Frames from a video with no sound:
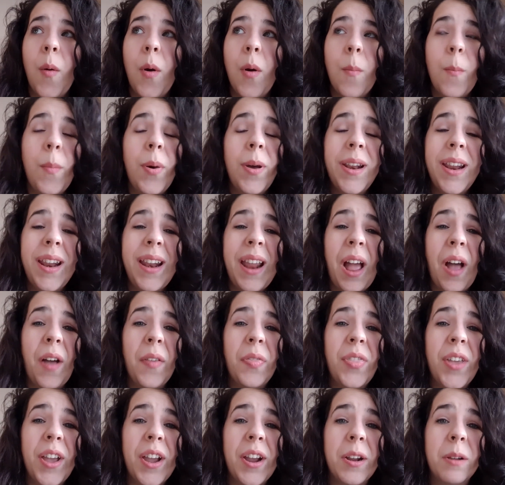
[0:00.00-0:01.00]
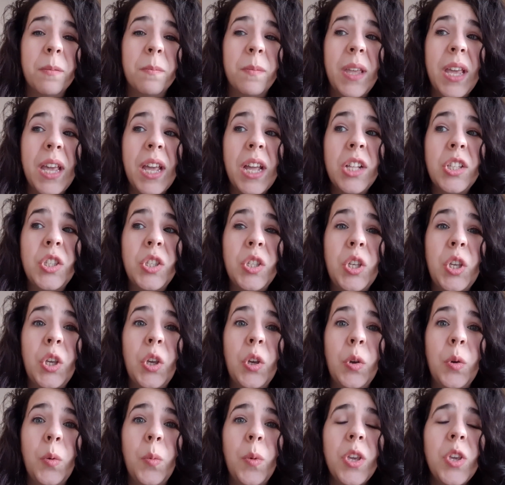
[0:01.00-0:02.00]
put it out there. It's
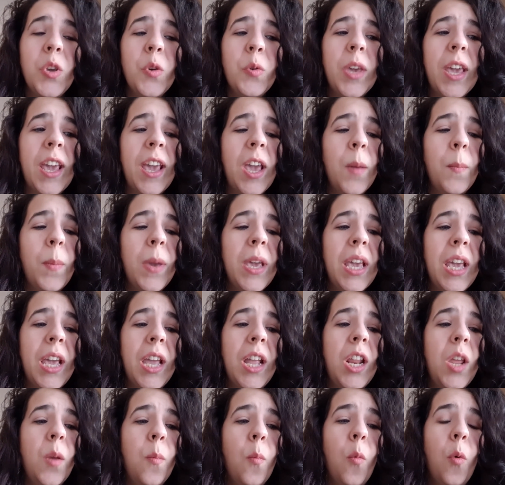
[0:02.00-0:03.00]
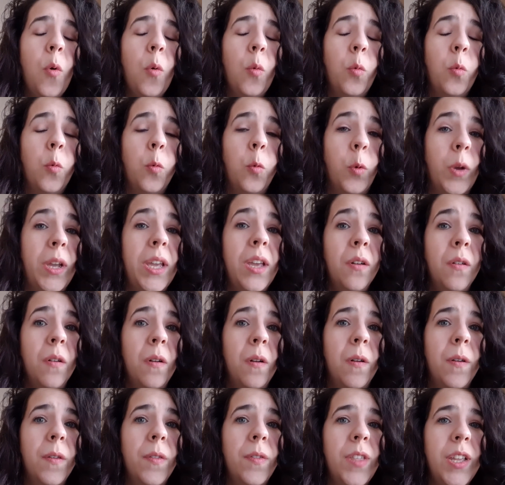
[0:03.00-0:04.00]
you. You can't be any more
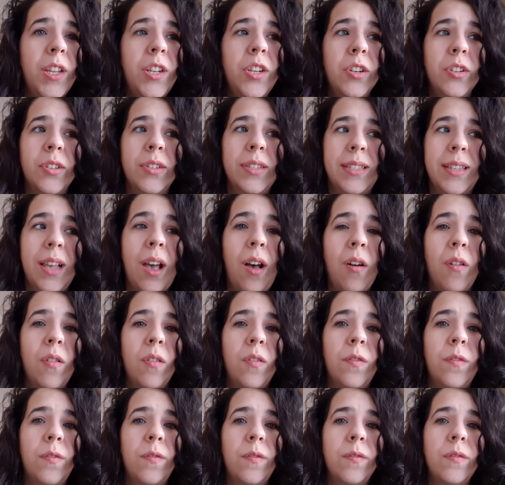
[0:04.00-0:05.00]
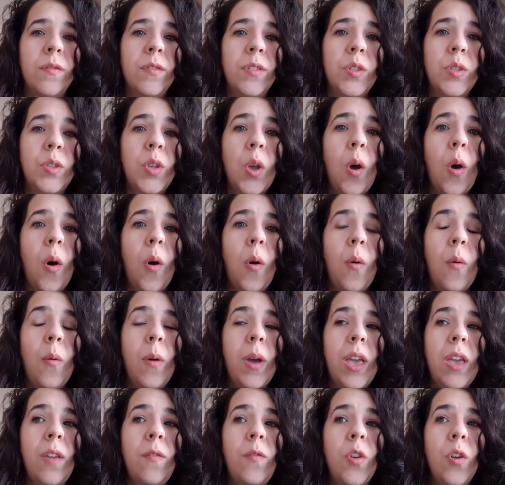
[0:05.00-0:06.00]
real than yourself. So
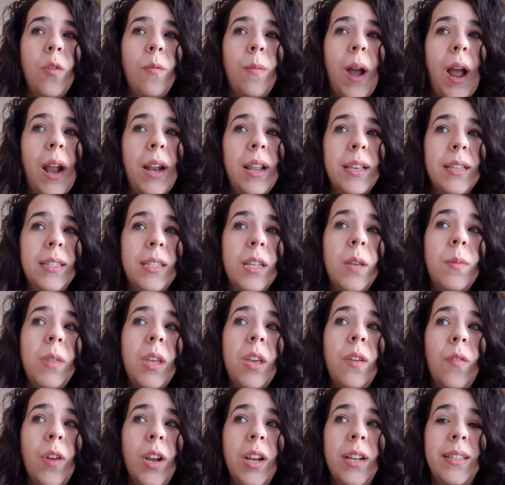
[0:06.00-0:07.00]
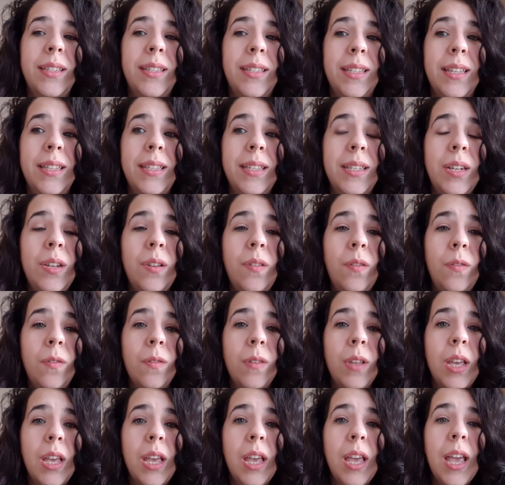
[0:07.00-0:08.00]
if you're writing something very sensitive,
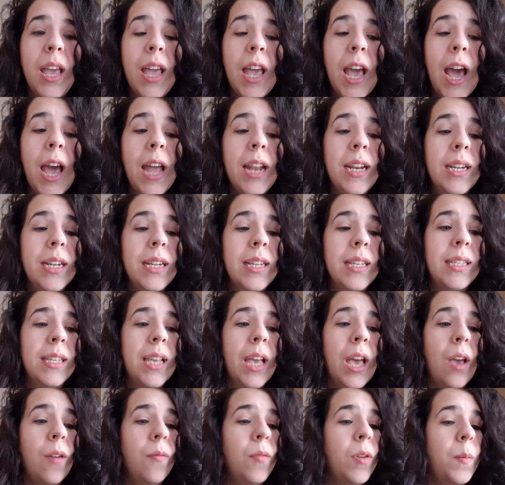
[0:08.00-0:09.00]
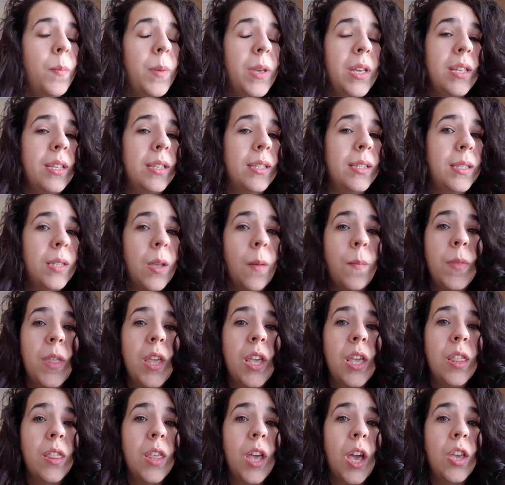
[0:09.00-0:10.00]
and it is every bit
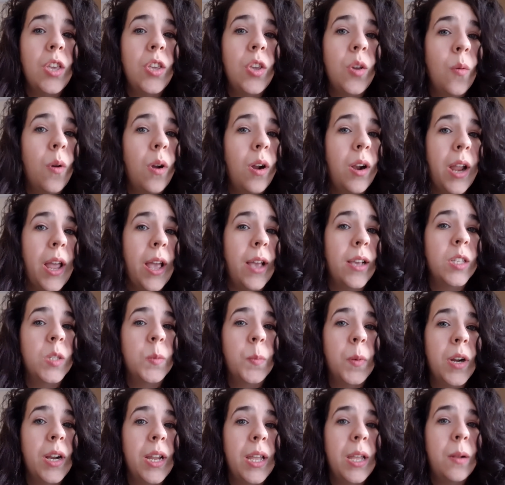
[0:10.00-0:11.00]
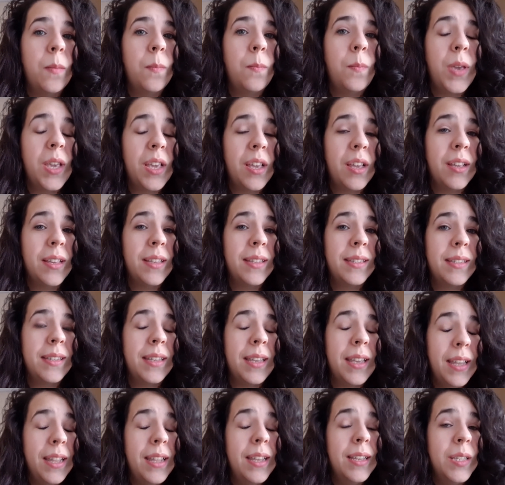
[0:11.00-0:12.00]
something that you are an expert in because
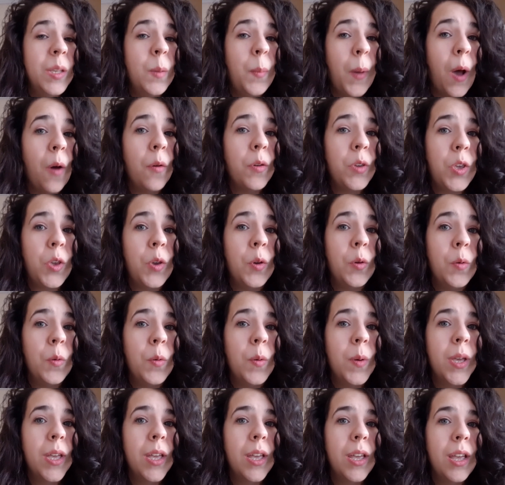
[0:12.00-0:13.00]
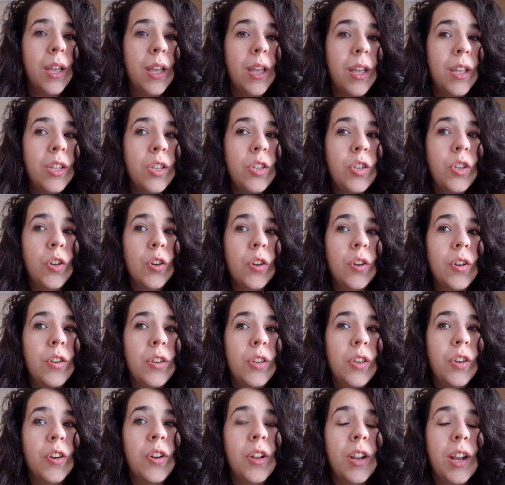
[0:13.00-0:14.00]
it is about you,
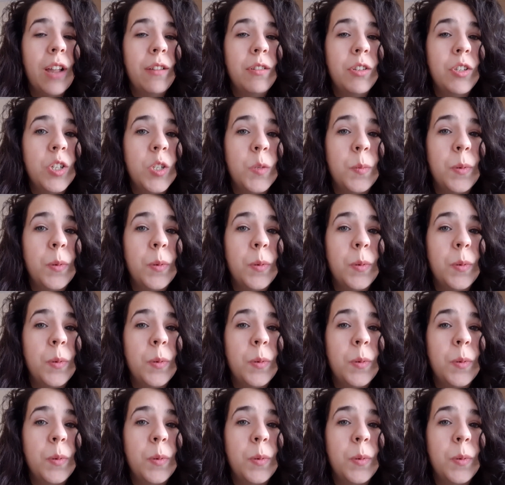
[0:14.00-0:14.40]
you're gonna have to just